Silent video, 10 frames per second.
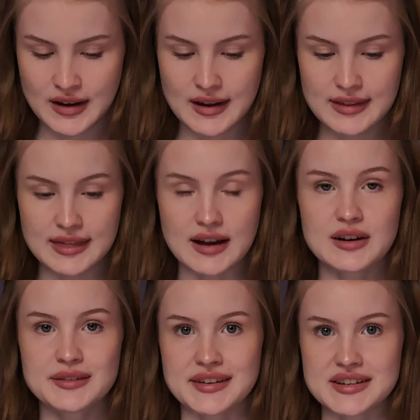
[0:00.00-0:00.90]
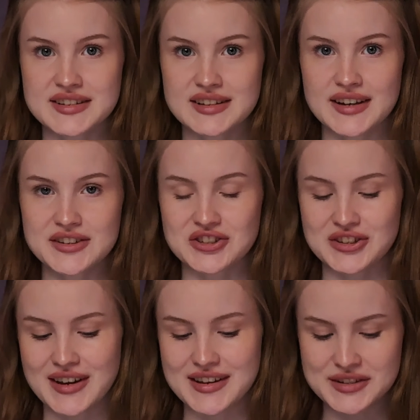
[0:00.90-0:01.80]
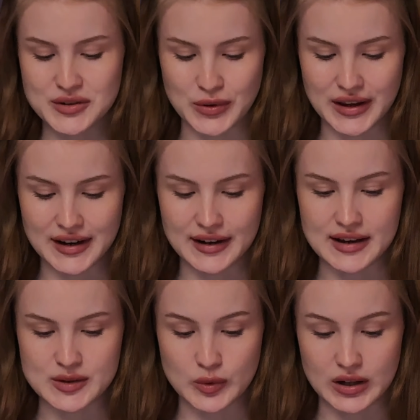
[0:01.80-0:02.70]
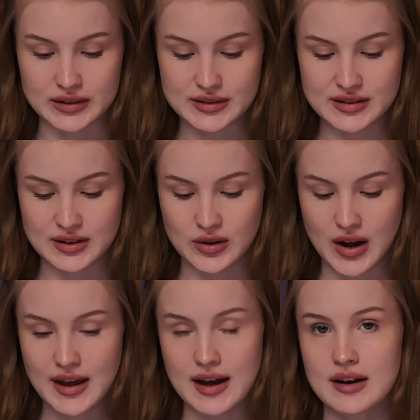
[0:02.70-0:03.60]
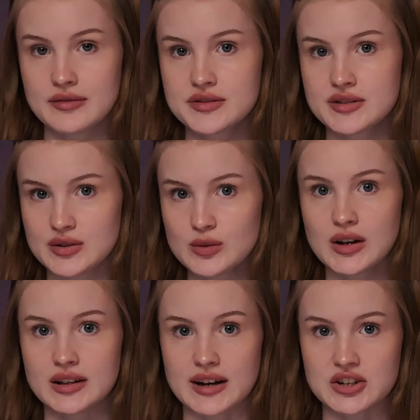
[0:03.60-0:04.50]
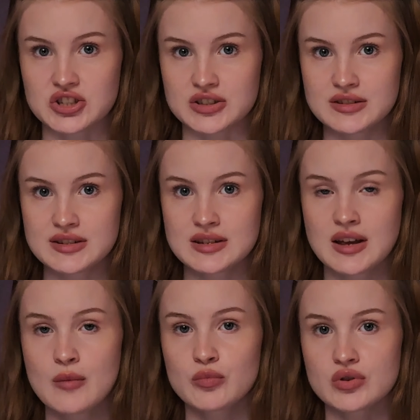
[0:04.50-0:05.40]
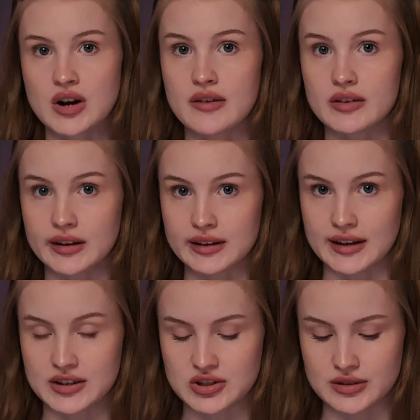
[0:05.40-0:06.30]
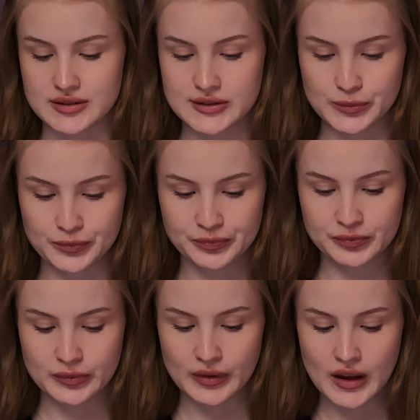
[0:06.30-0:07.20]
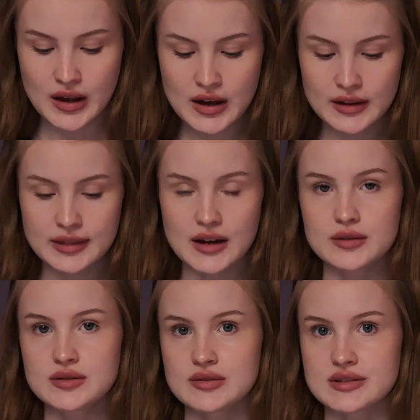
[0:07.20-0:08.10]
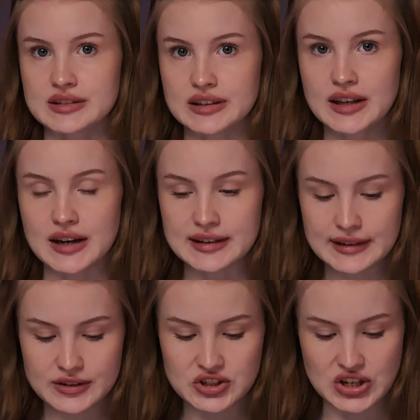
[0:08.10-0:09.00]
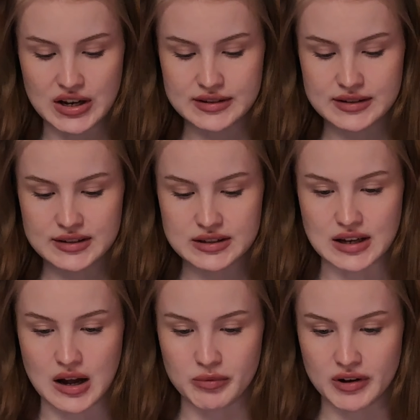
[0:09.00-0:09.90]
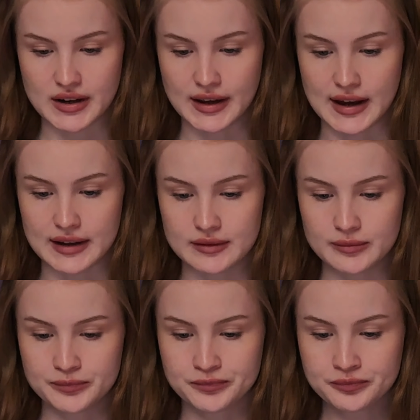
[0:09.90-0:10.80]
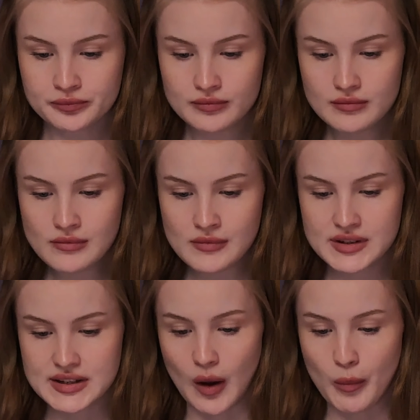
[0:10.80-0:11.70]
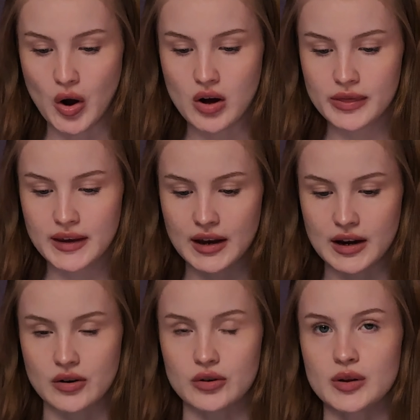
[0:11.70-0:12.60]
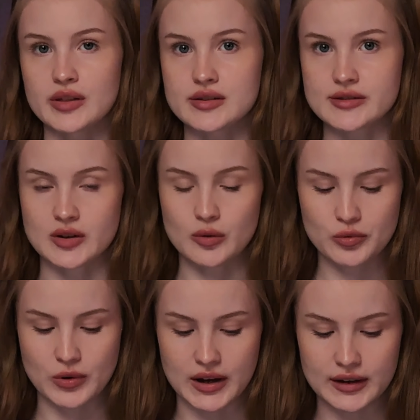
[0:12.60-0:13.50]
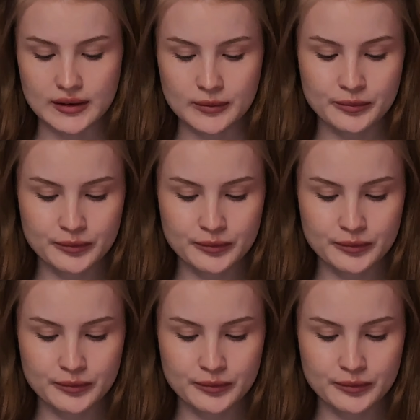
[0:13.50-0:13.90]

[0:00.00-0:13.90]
And now this collection is created as well. So I have two collections, private collections. Now to delete it, just tap on it again. Tap on the arrow in the top right